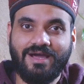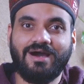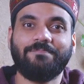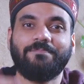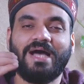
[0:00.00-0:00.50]

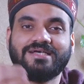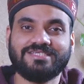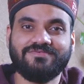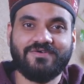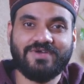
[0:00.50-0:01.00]
A
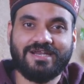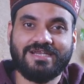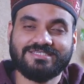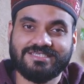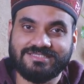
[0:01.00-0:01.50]
passive
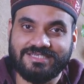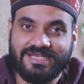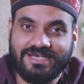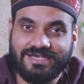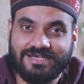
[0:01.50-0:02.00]
awareness is
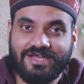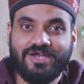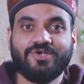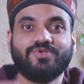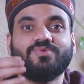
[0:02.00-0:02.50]
needed
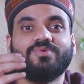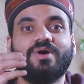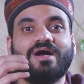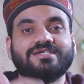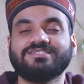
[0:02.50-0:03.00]
to
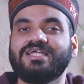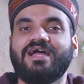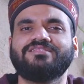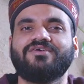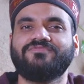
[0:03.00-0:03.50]

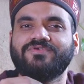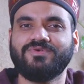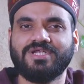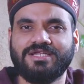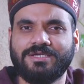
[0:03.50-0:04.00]
understand the
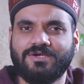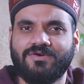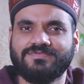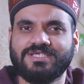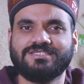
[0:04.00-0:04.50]
futility
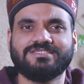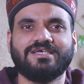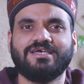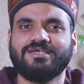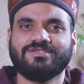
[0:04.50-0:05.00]
of these
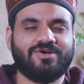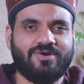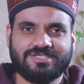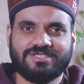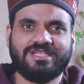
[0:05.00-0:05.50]

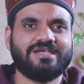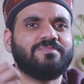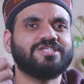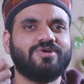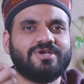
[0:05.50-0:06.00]
thoughts, that
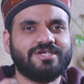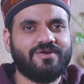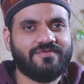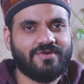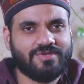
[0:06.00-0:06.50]
majority
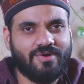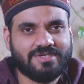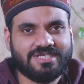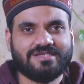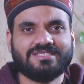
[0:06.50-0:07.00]
of your
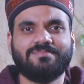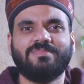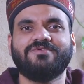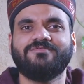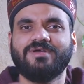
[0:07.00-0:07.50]
thoughts are
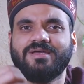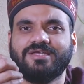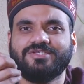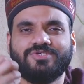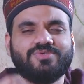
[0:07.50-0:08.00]
simply
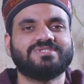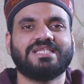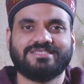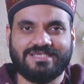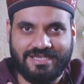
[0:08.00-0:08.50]

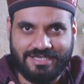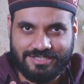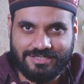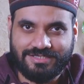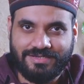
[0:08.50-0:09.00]
useless in
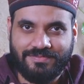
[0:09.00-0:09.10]
nature.